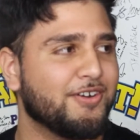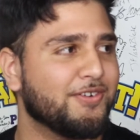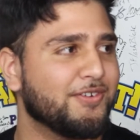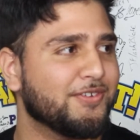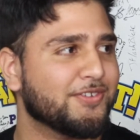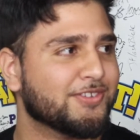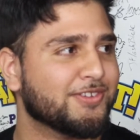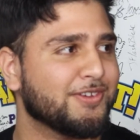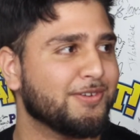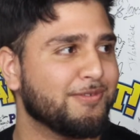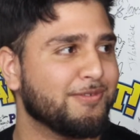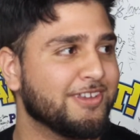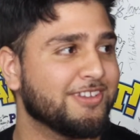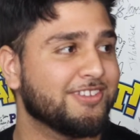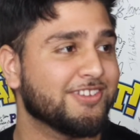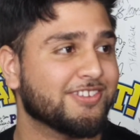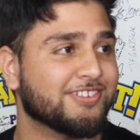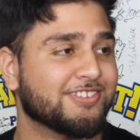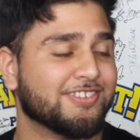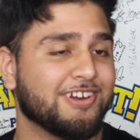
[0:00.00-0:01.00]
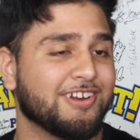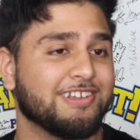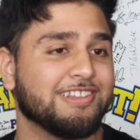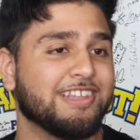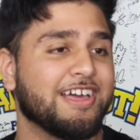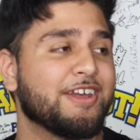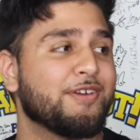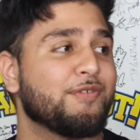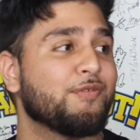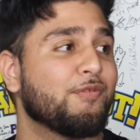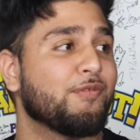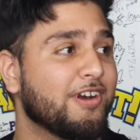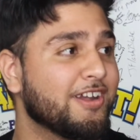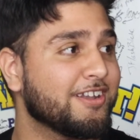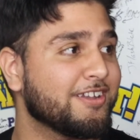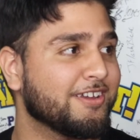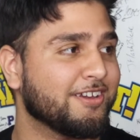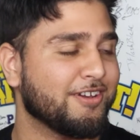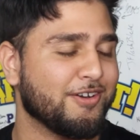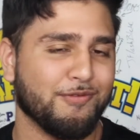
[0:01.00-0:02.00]
so we just start like
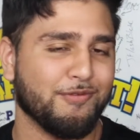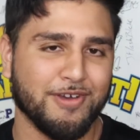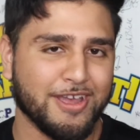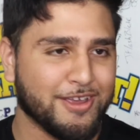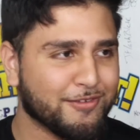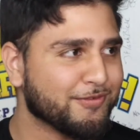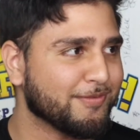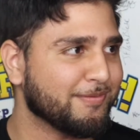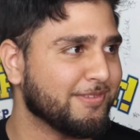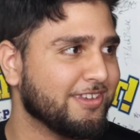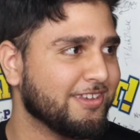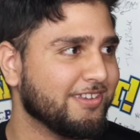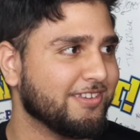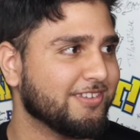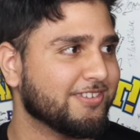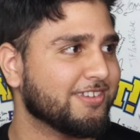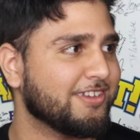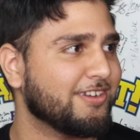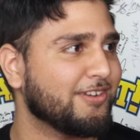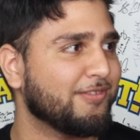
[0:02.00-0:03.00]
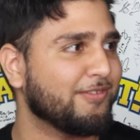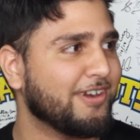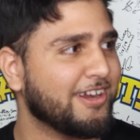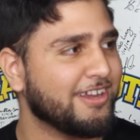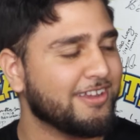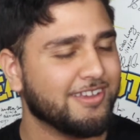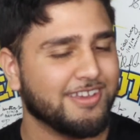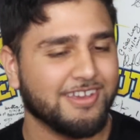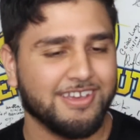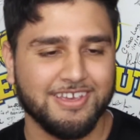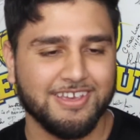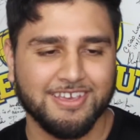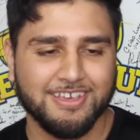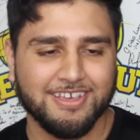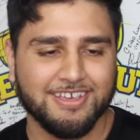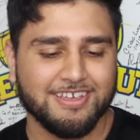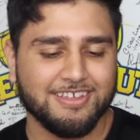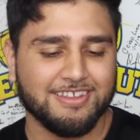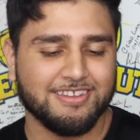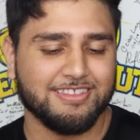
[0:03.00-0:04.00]
running away from the Eden Center, right?
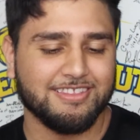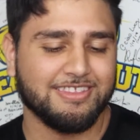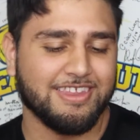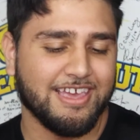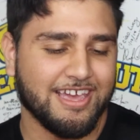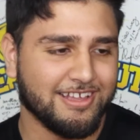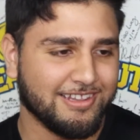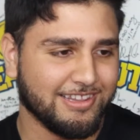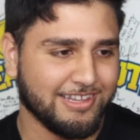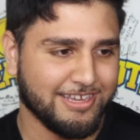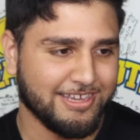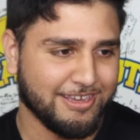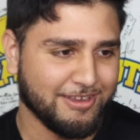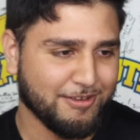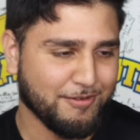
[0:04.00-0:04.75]
That like